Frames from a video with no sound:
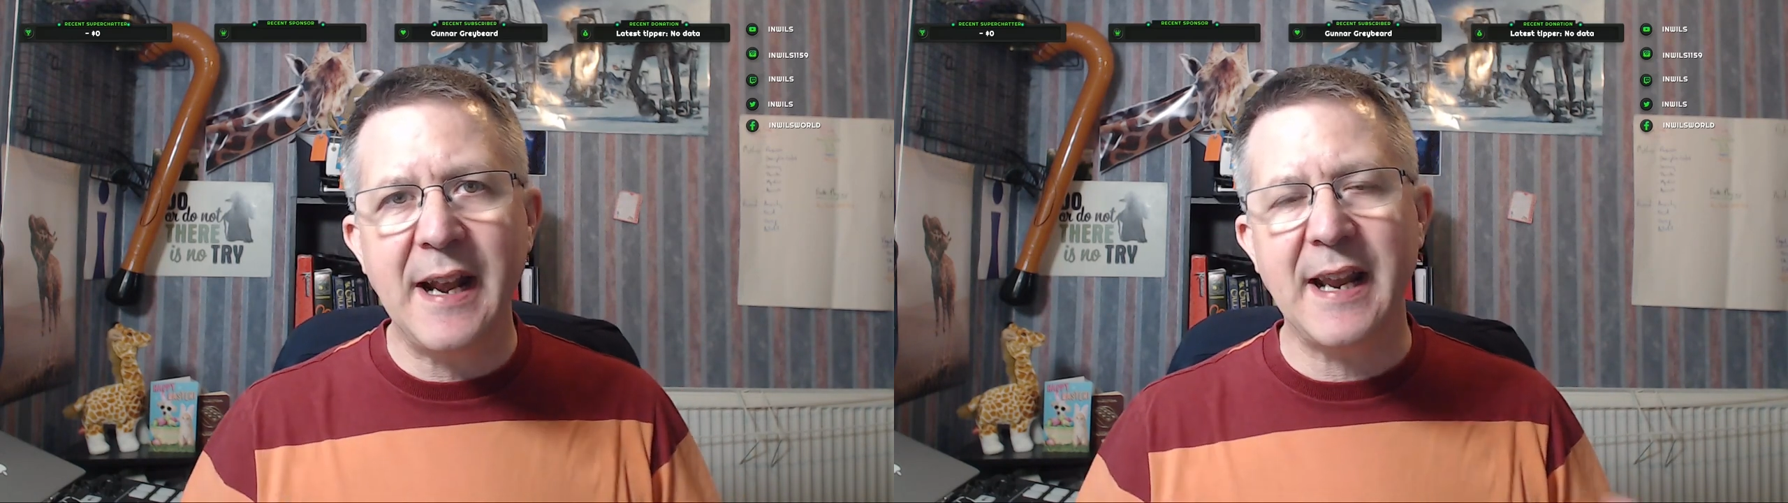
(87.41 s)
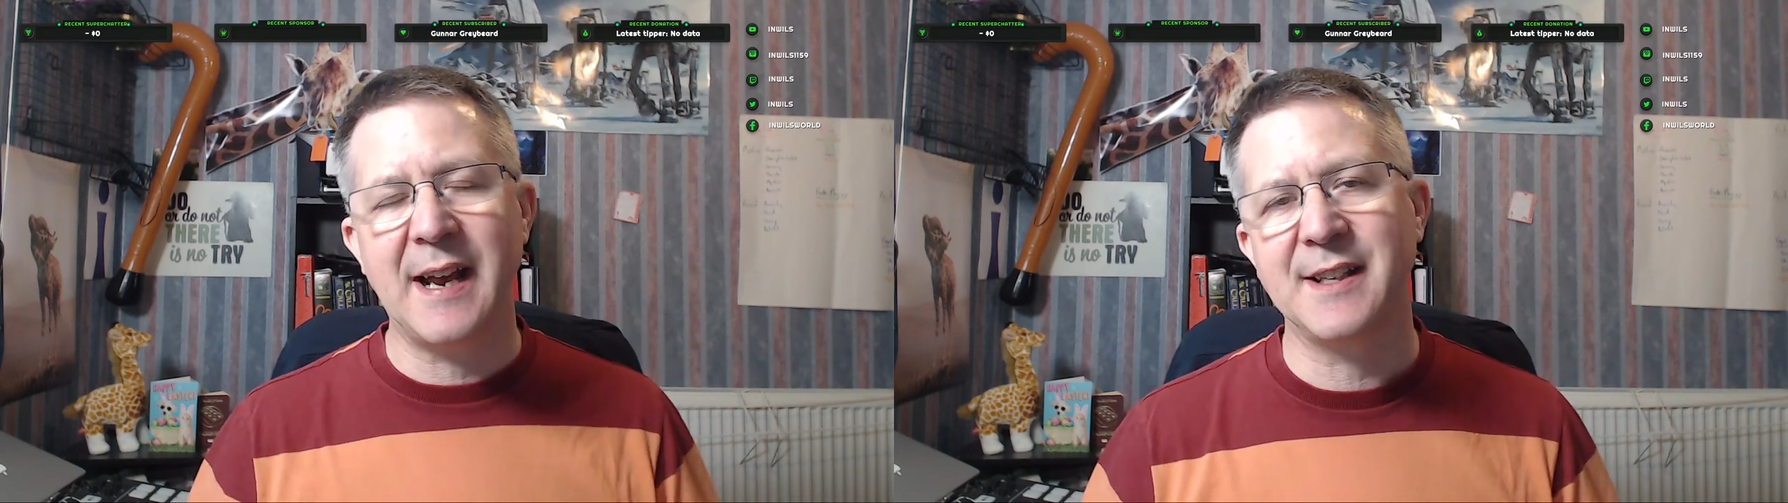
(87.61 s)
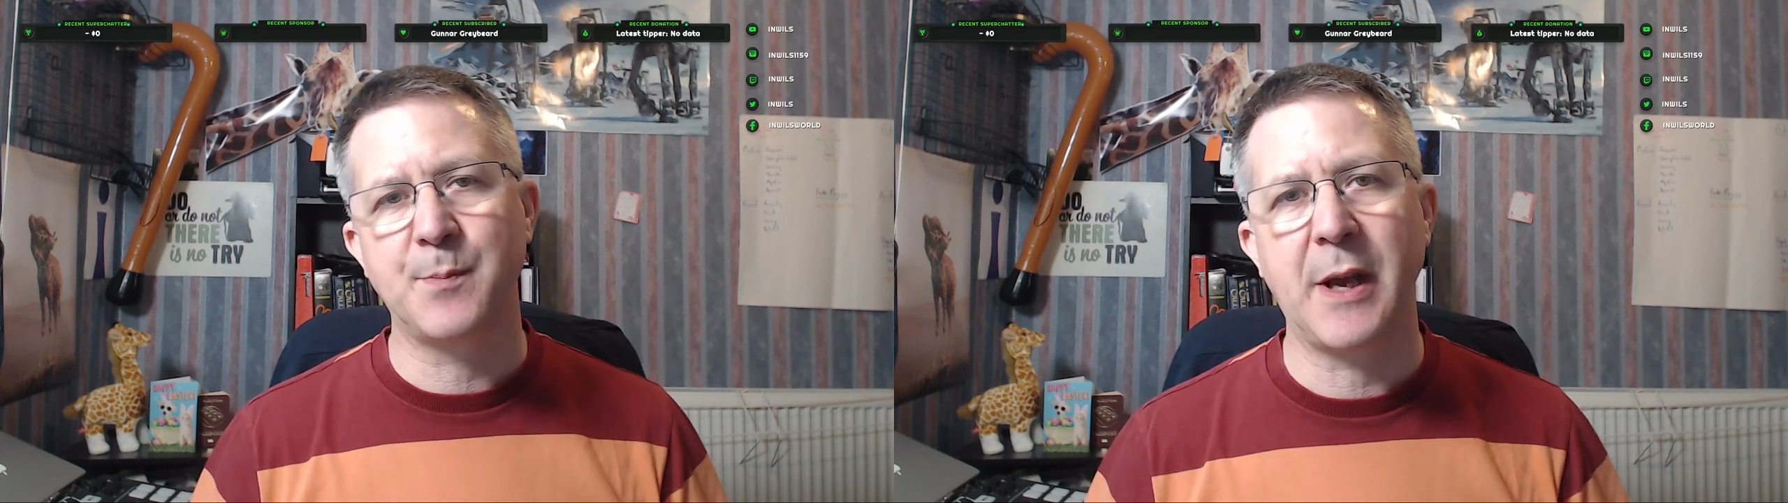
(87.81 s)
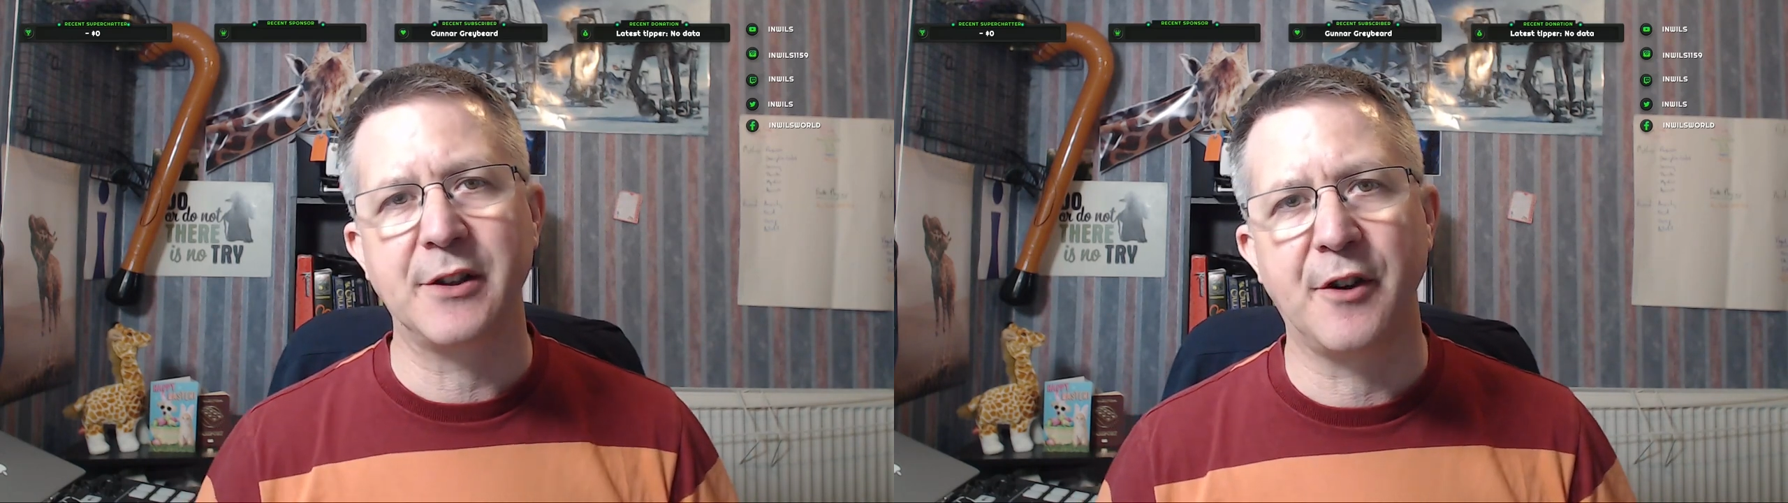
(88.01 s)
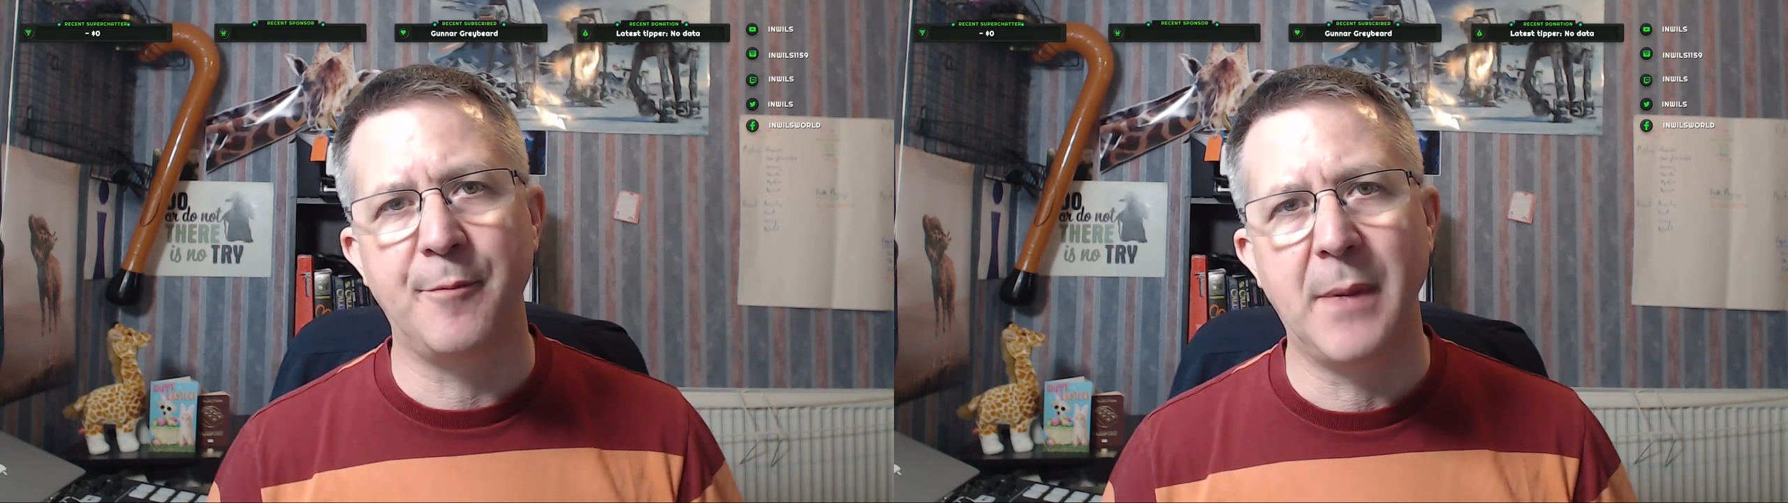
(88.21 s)
any
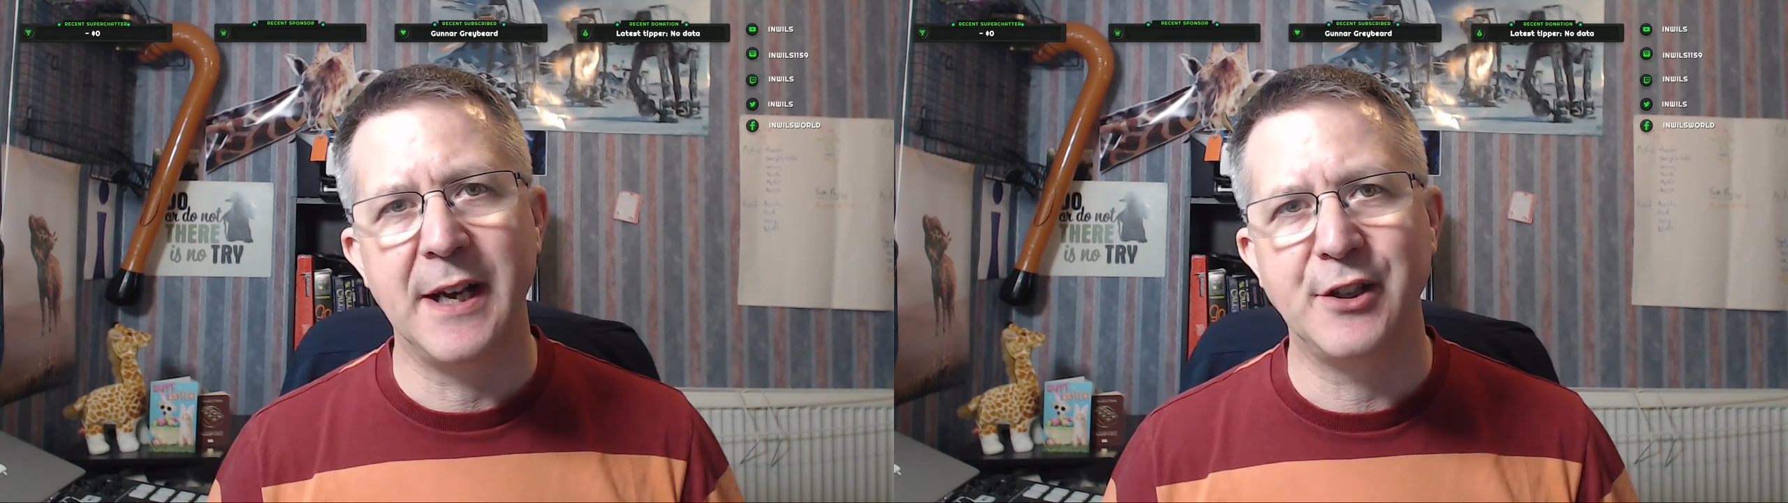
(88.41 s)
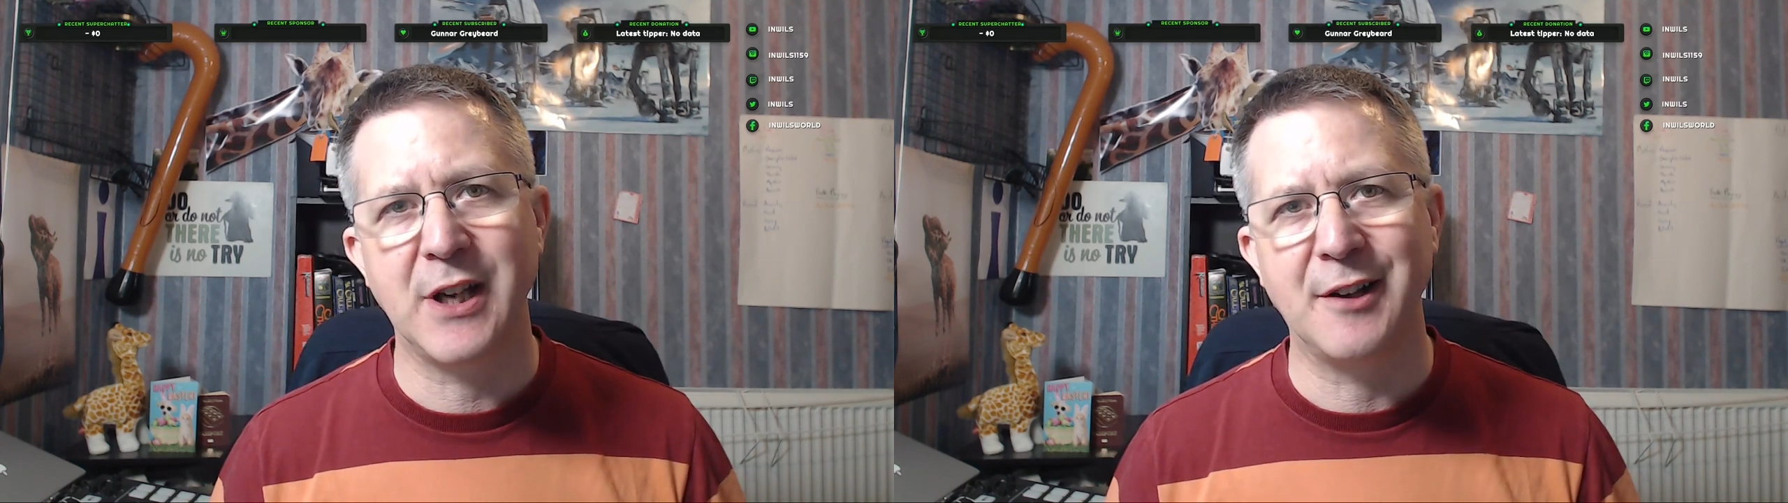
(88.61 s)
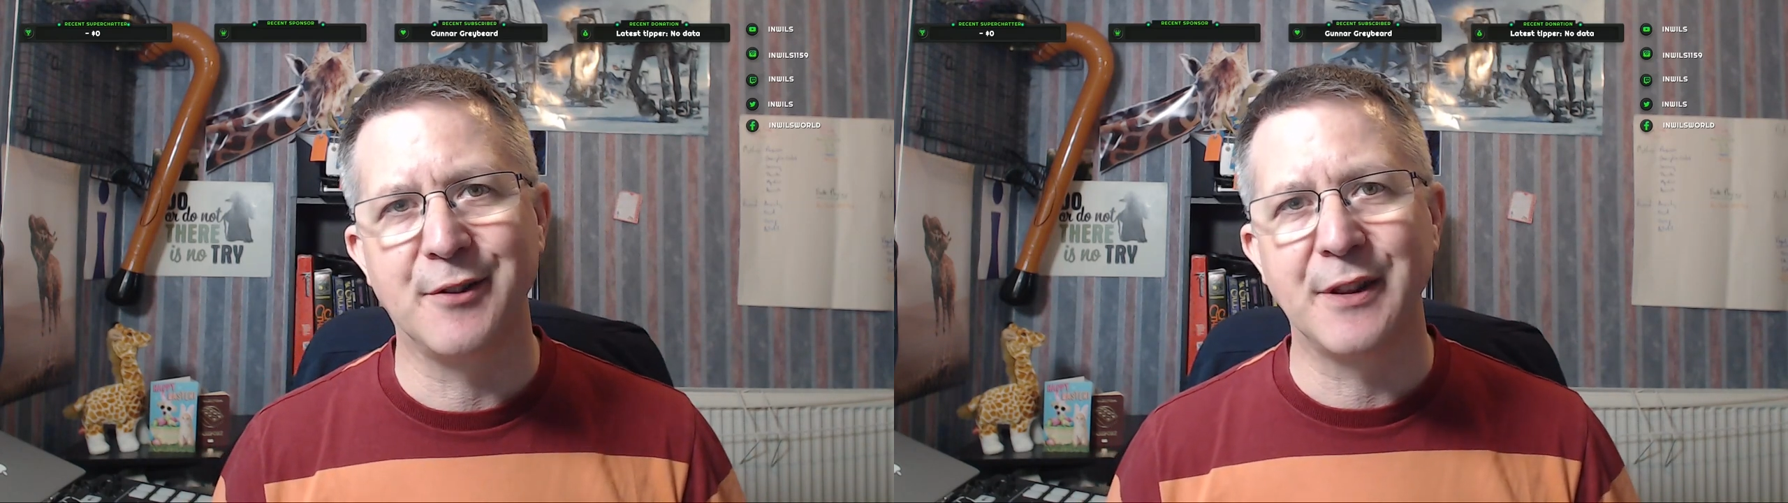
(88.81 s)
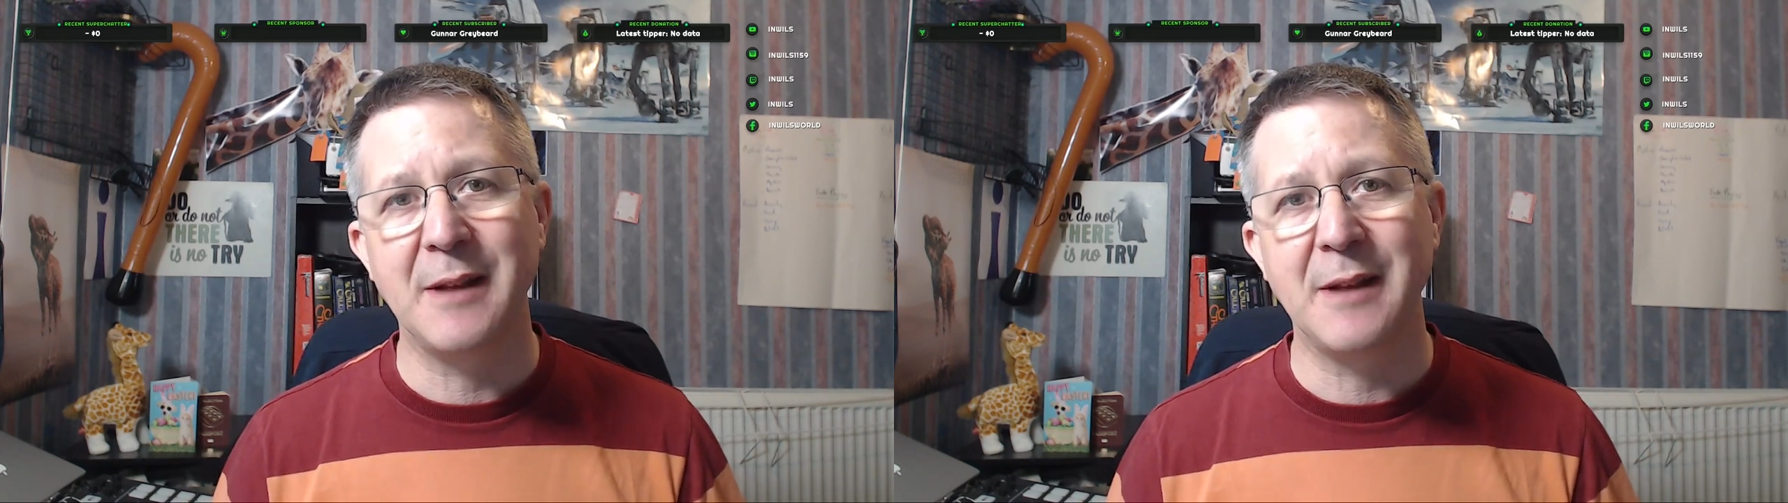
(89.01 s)
aspect of my channel,